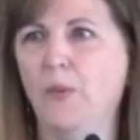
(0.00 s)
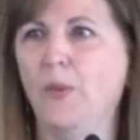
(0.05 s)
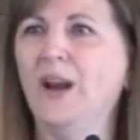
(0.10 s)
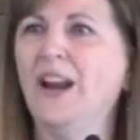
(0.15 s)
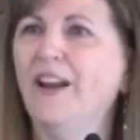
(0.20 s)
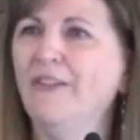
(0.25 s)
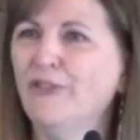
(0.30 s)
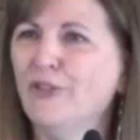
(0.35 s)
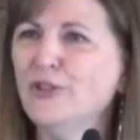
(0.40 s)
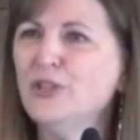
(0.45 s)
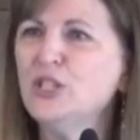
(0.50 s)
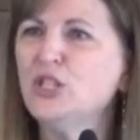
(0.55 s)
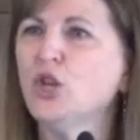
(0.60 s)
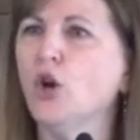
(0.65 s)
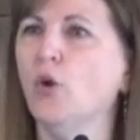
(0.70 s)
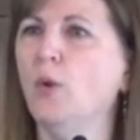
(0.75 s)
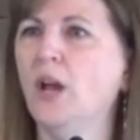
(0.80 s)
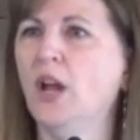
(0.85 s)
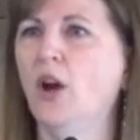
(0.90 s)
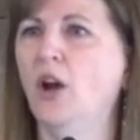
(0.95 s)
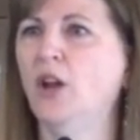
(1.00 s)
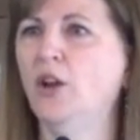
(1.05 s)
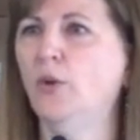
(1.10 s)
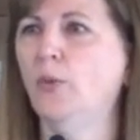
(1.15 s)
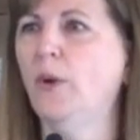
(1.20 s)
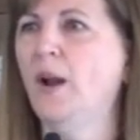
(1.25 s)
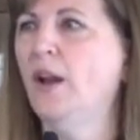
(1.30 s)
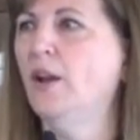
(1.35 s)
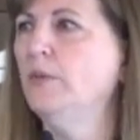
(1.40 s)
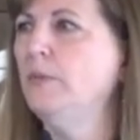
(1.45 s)
whatever is going on
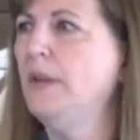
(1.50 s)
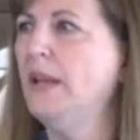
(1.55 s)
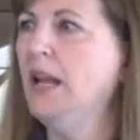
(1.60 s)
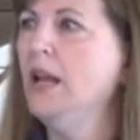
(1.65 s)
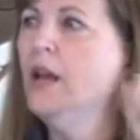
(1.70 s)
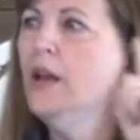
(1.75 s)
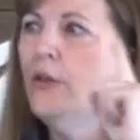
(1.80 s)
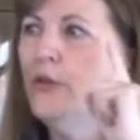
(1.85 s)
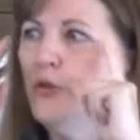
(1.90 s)
around me,